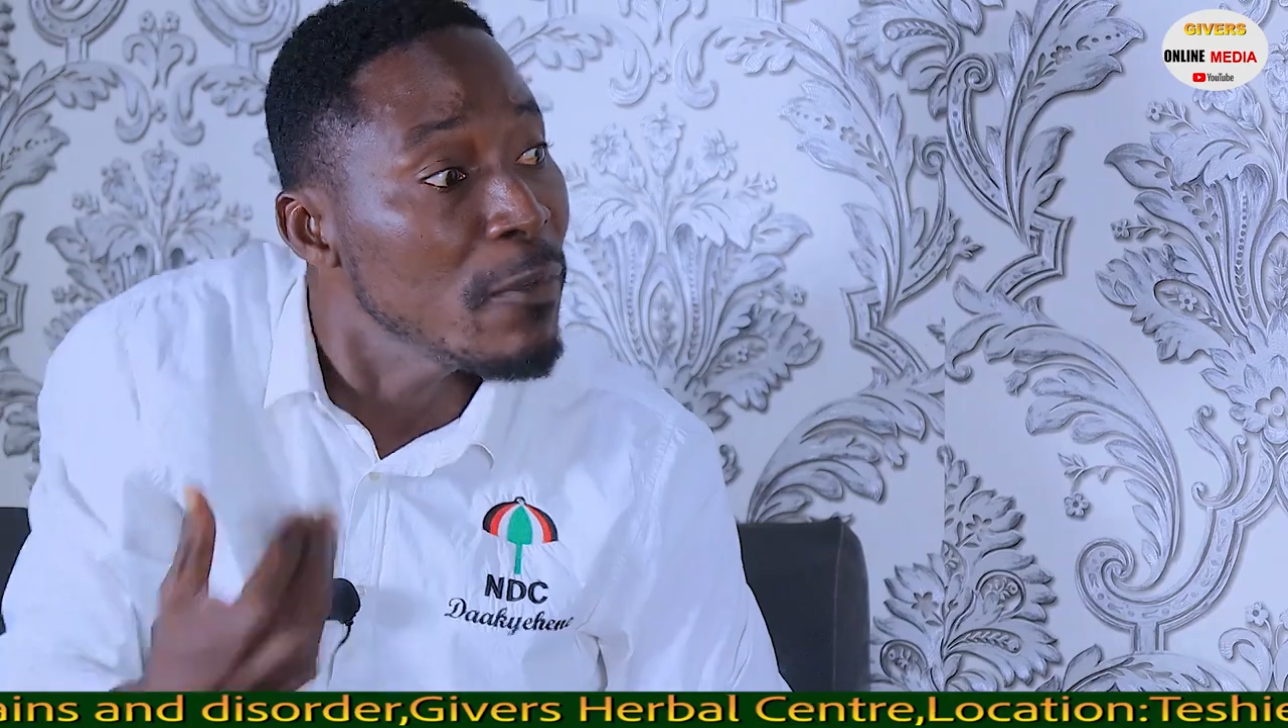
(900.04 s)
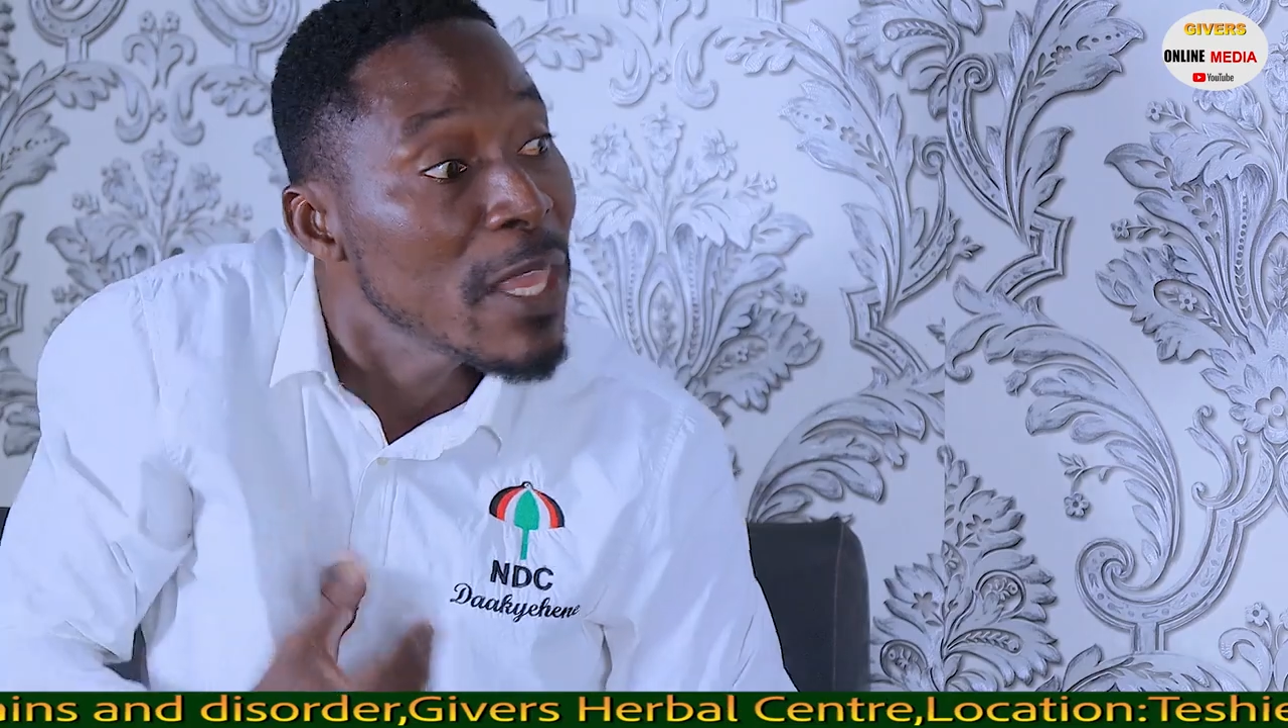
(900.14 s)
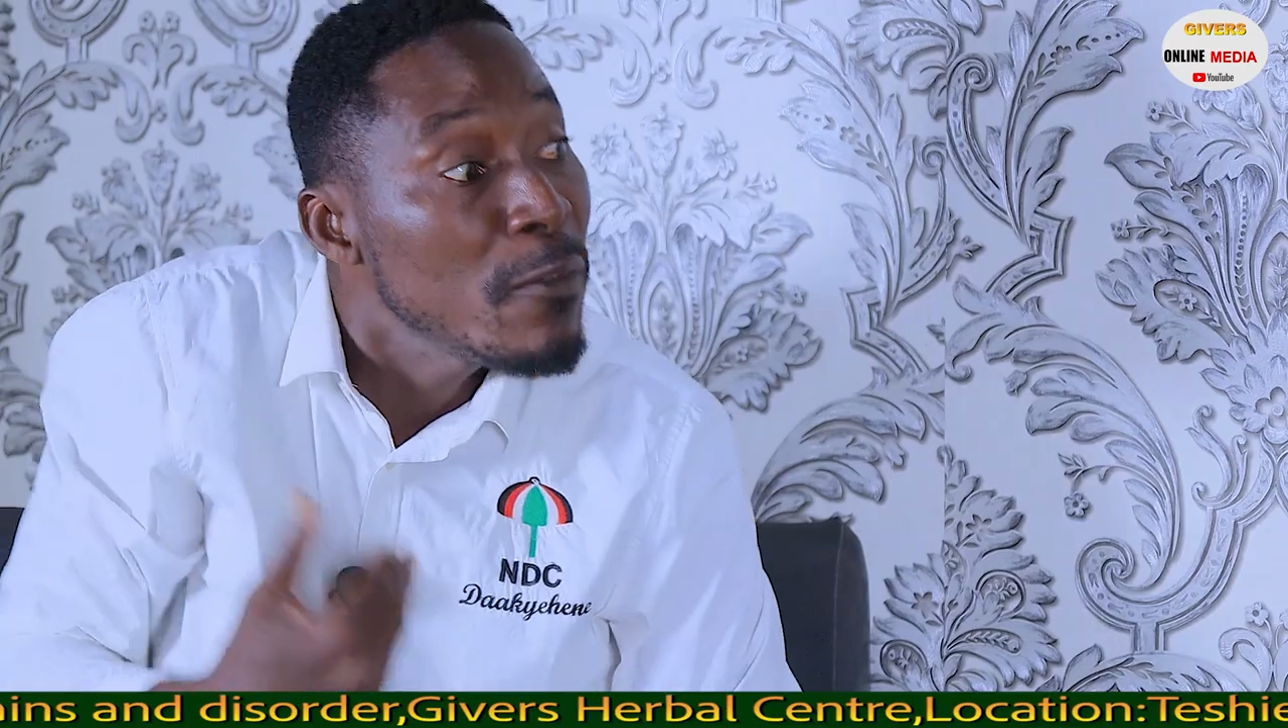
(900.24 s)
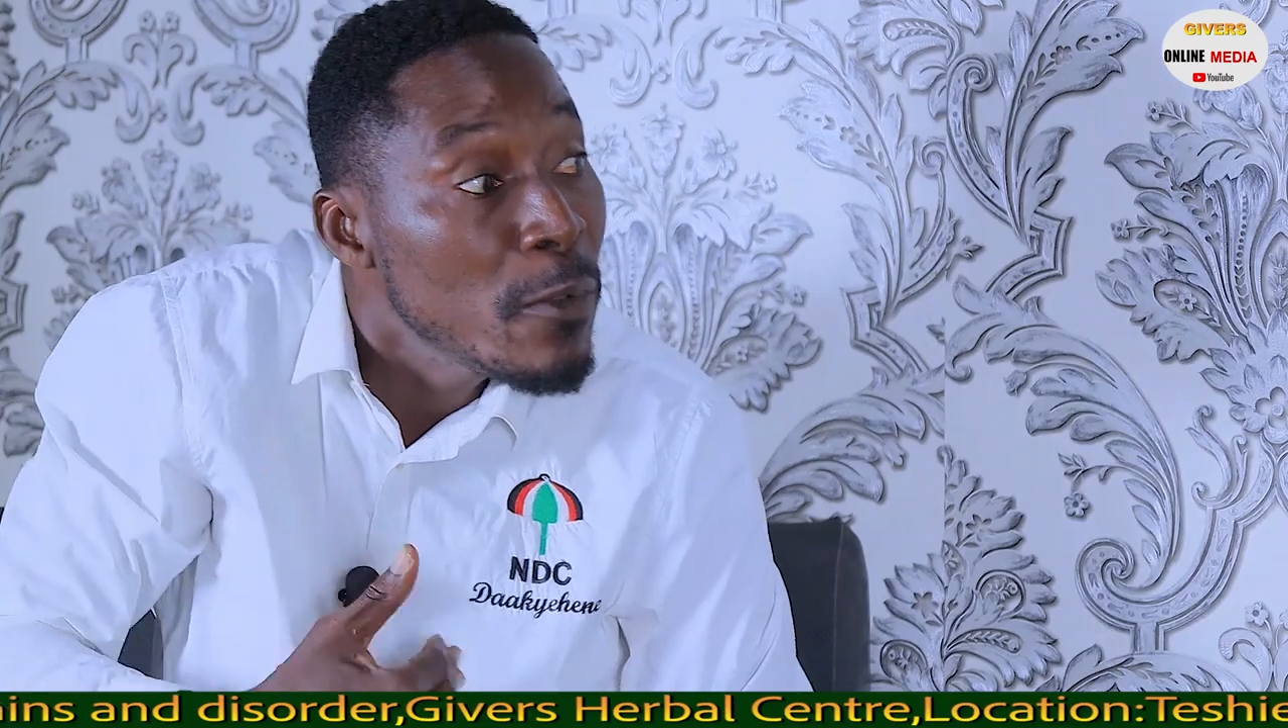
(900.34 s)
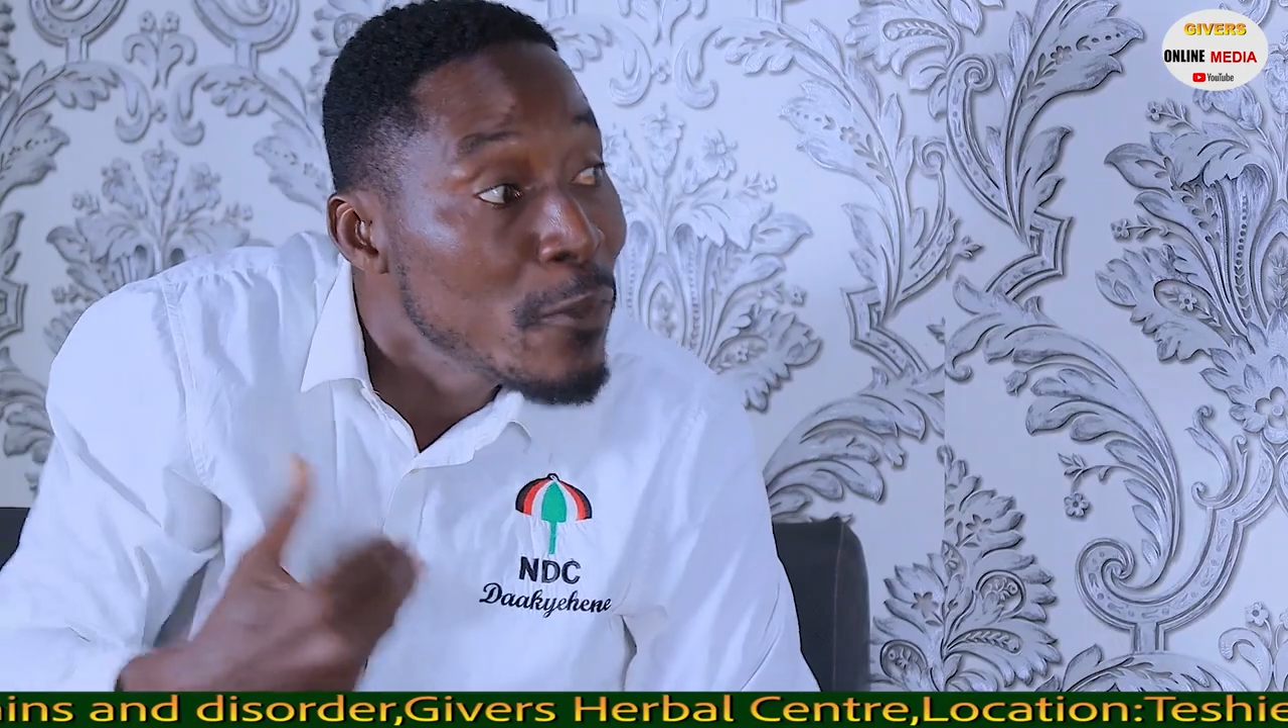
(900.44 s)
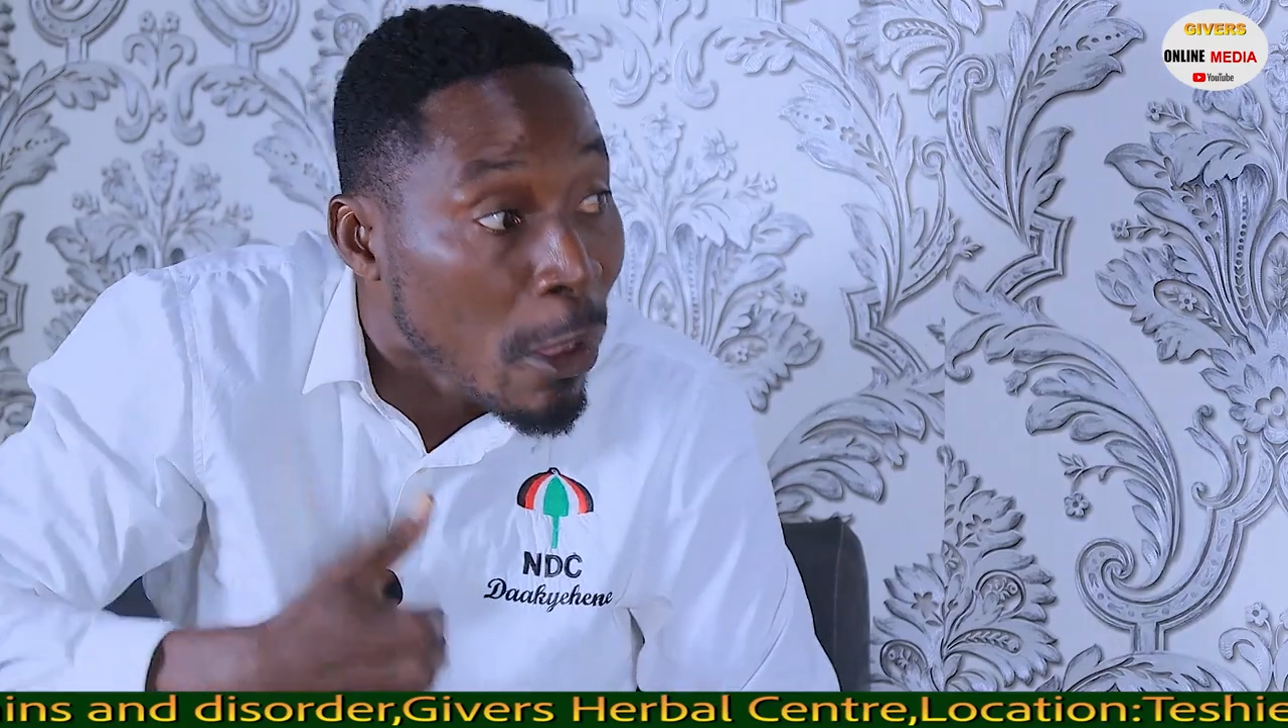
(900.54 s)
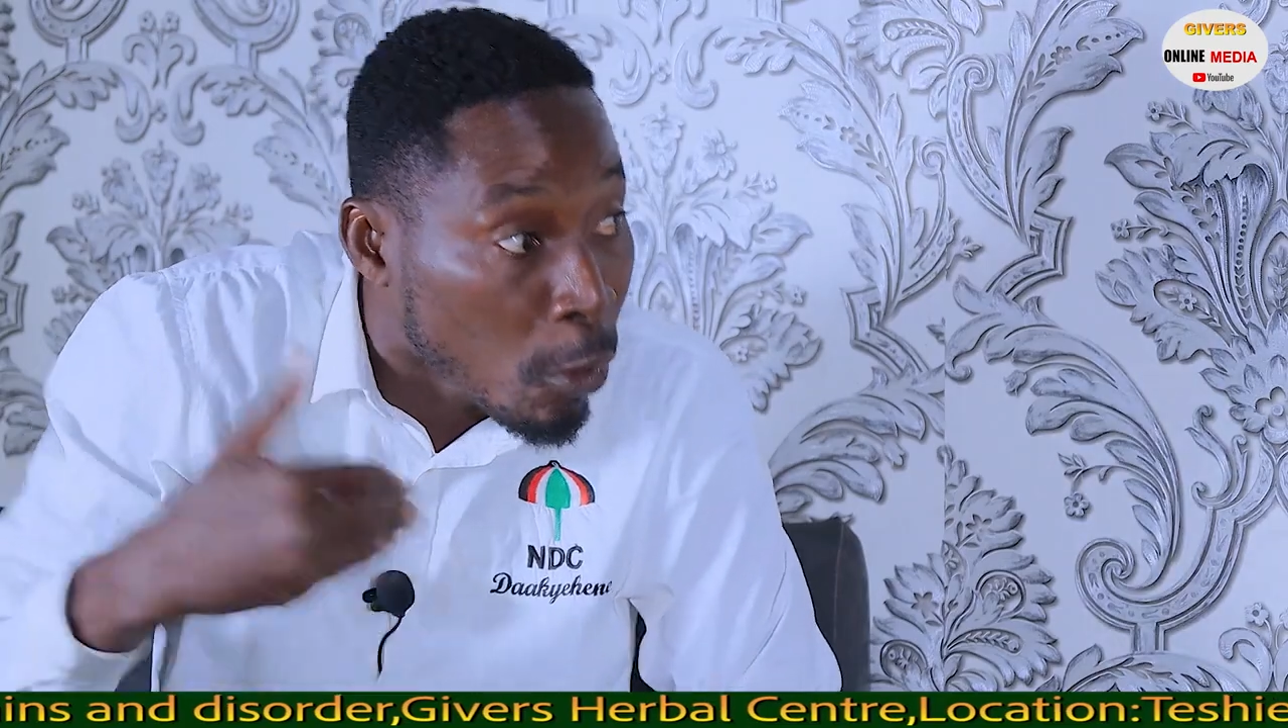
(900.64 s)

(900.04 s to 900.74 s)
if you are